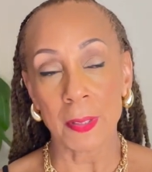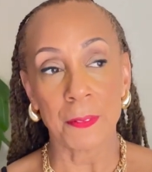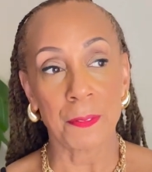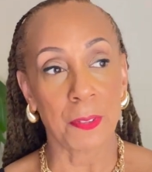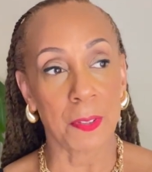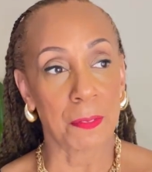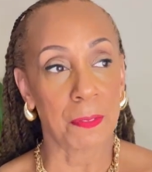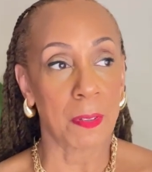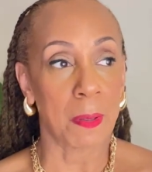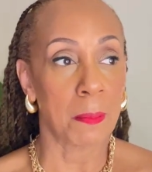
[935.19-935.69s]
If
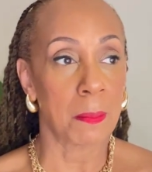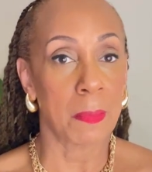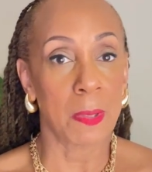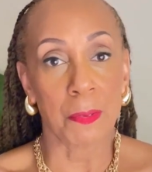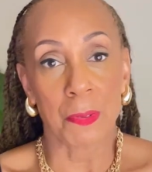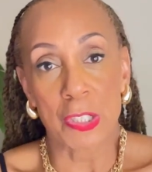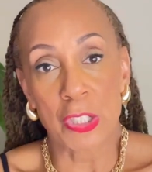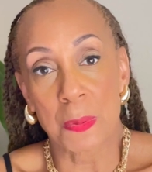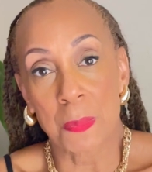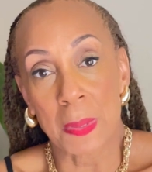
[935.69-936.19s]
you're from the
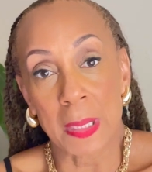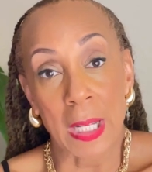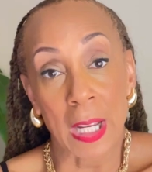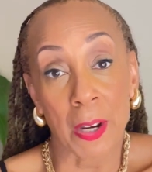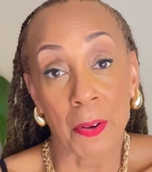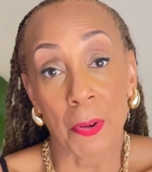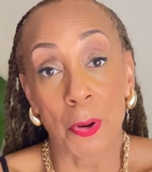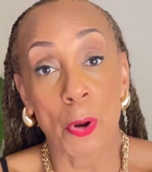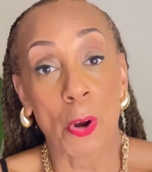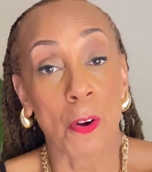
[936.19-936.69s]
Richmond
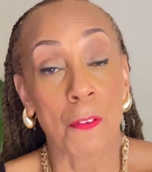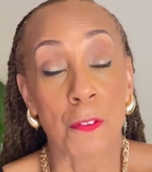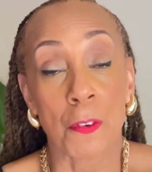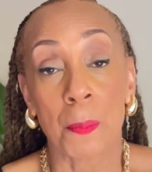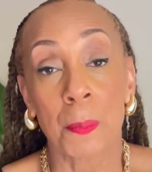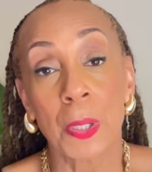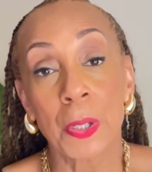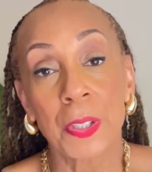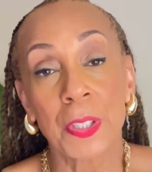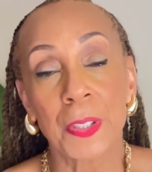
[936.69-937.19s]
area or
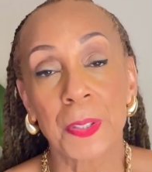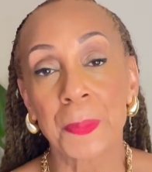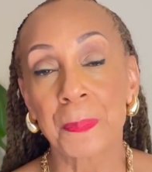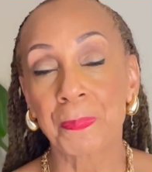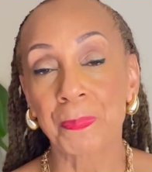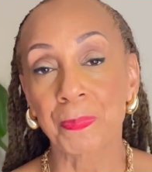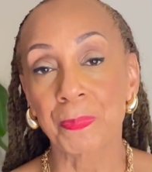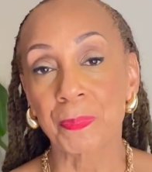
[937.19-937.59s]
familiar,